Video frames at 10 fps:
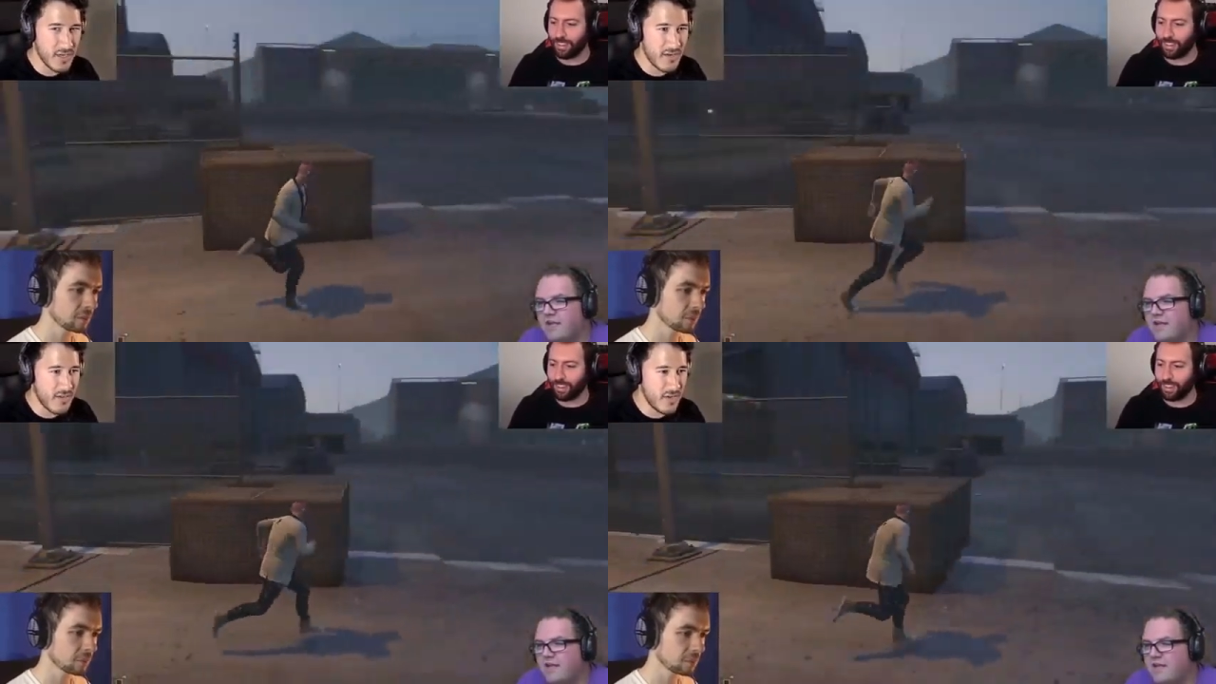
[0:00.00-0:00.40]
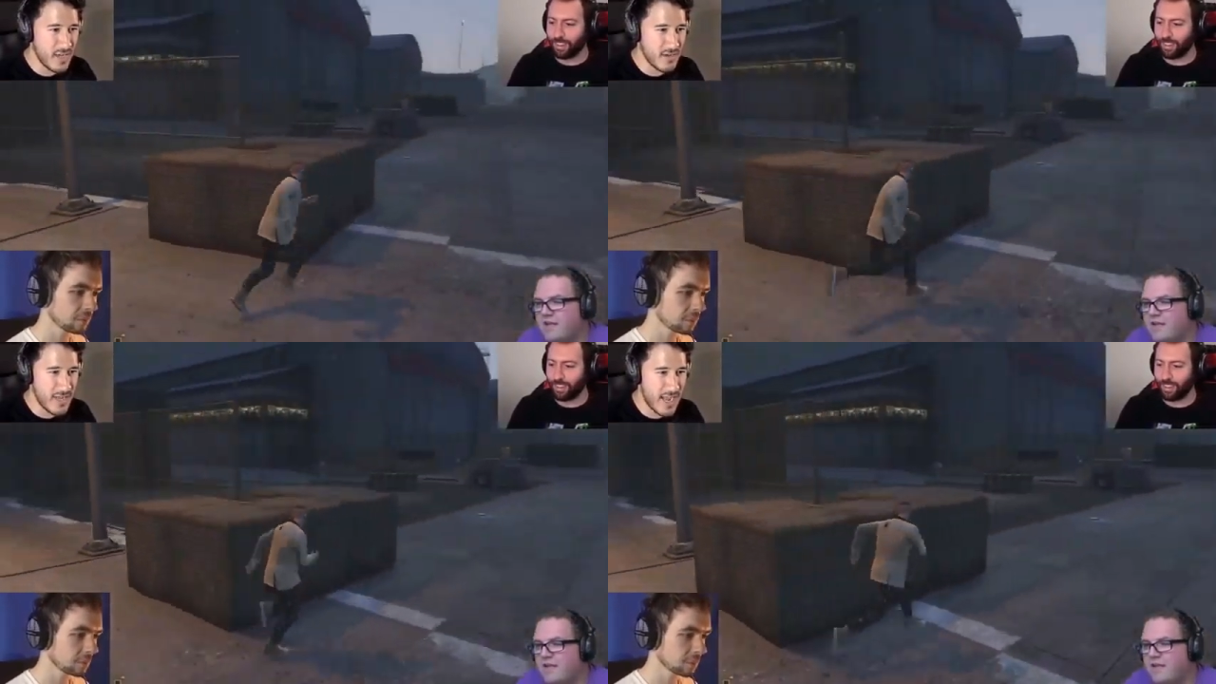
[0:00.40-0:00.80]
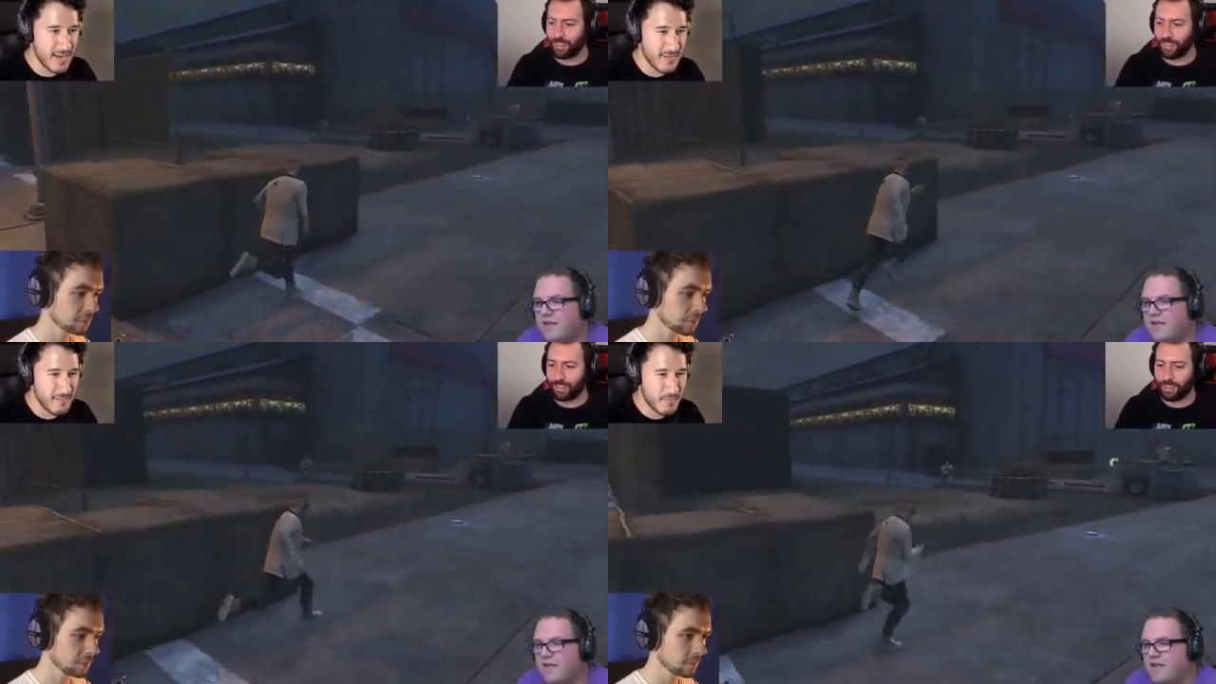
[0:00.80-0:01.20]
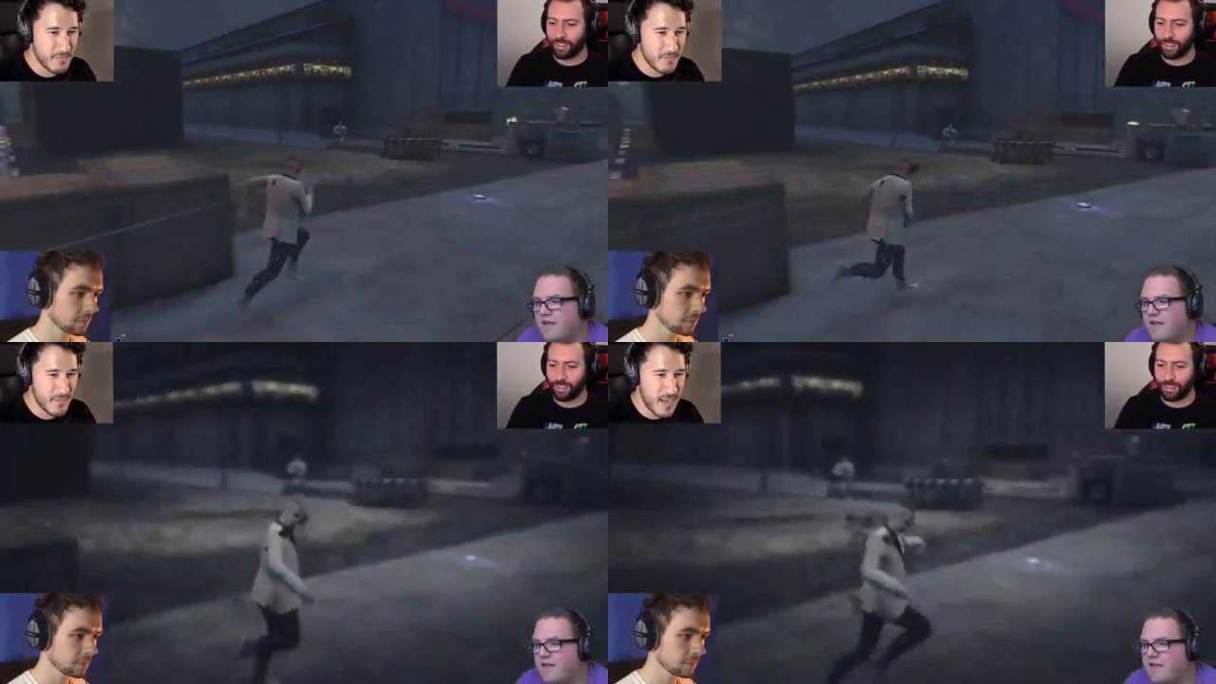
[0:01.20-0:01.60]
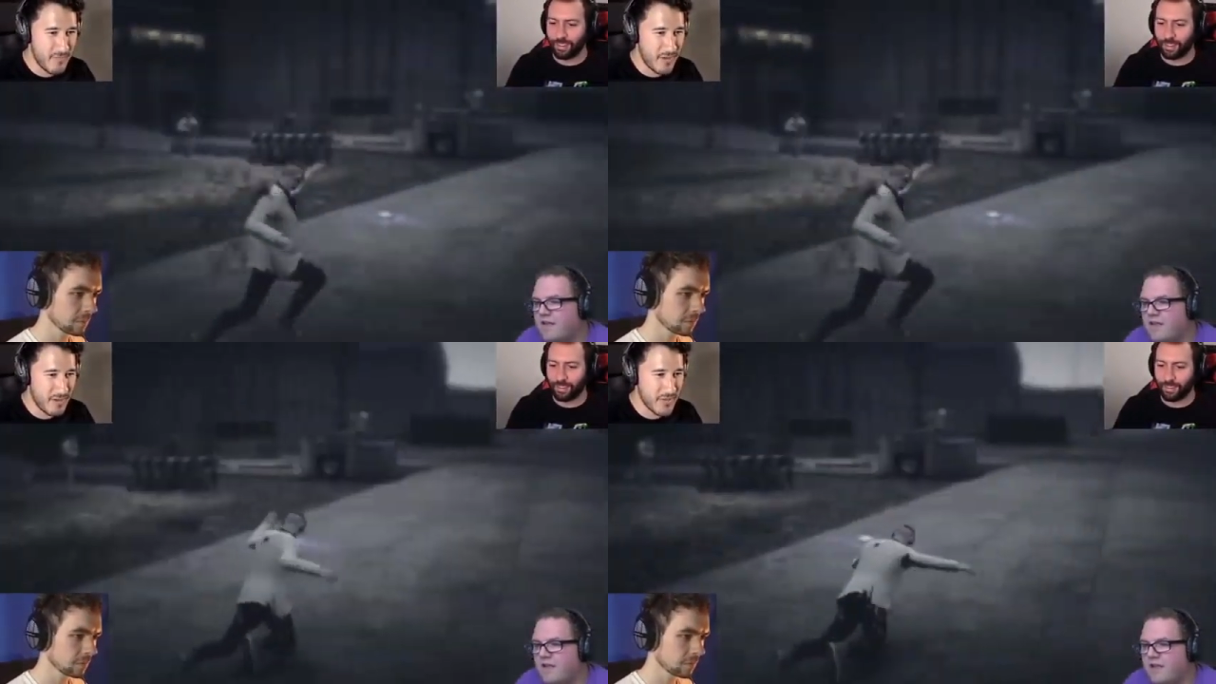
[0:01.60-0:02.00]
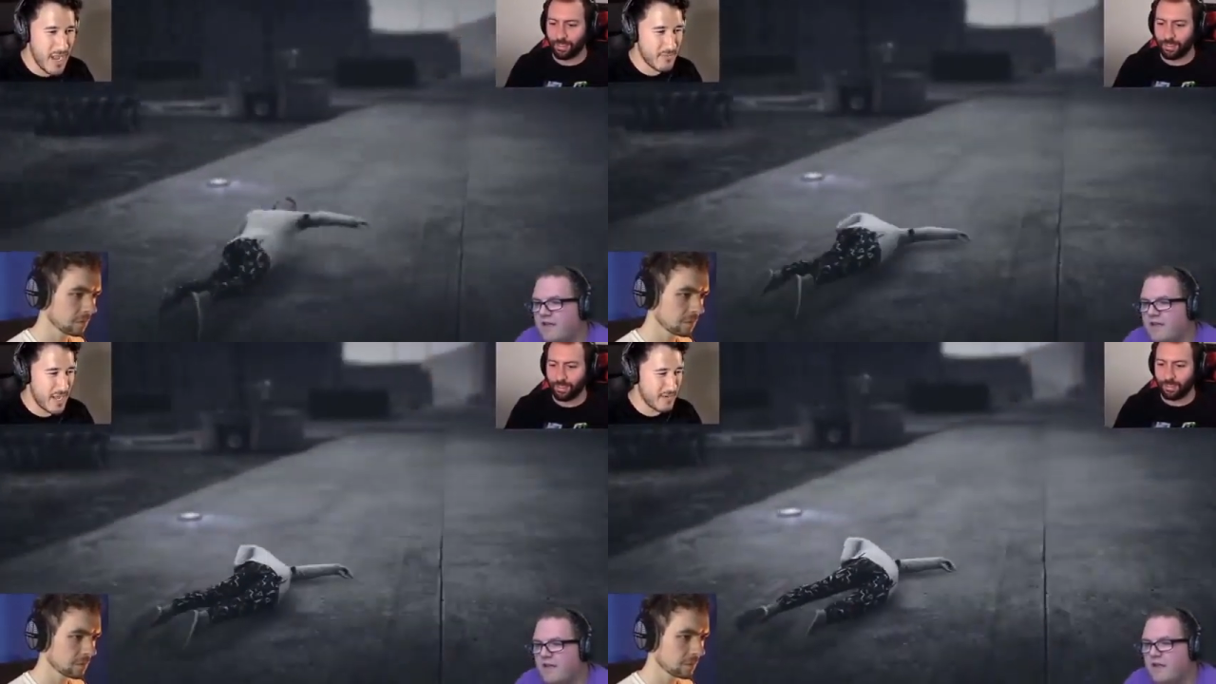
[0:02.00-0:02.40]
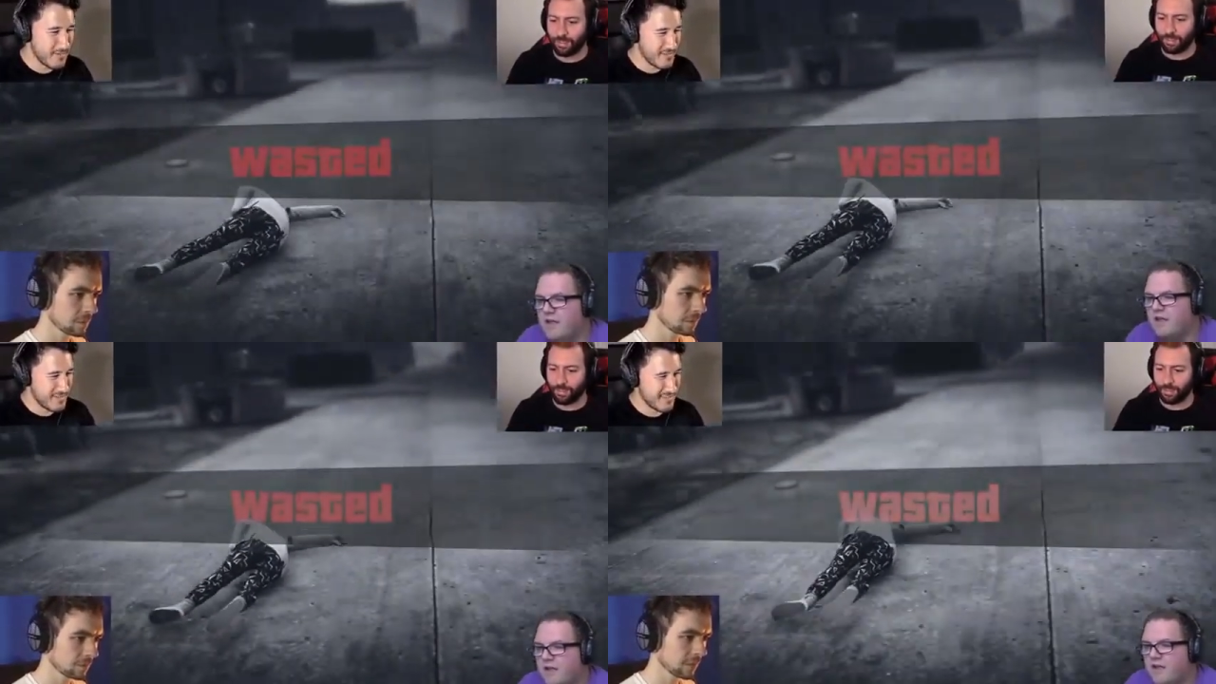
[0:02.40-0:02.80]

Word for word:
Speaker 1: Didn't even kill a guy. I failed. I'm dead.